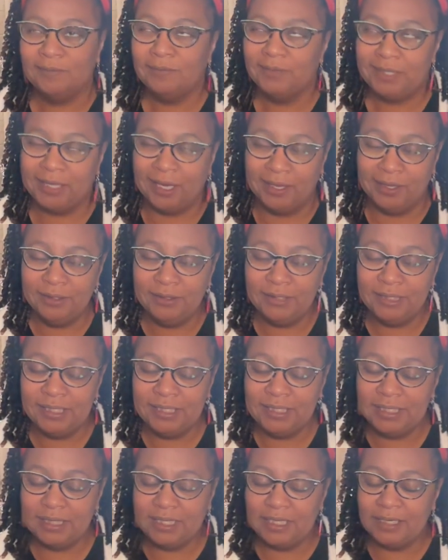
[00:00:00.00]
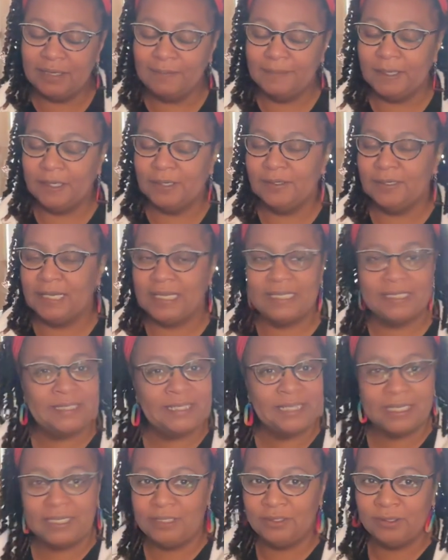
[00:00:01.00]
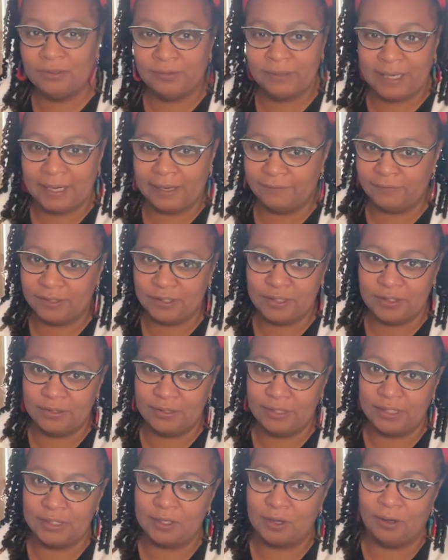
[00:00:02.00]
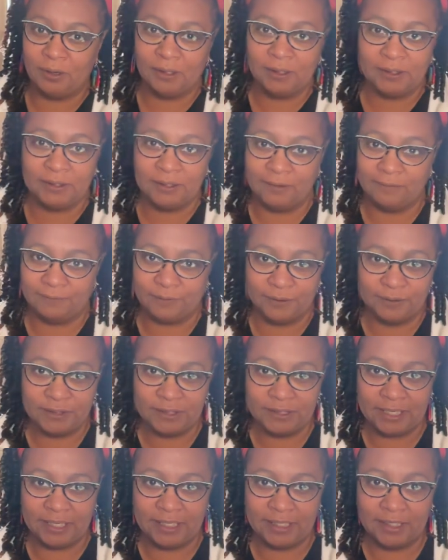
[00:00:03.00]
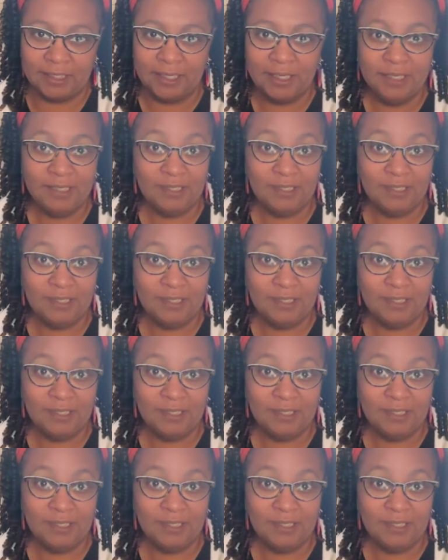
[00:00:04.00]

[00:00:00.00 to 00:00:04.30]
The other thing to think about is that you don't have to do this all on the first take.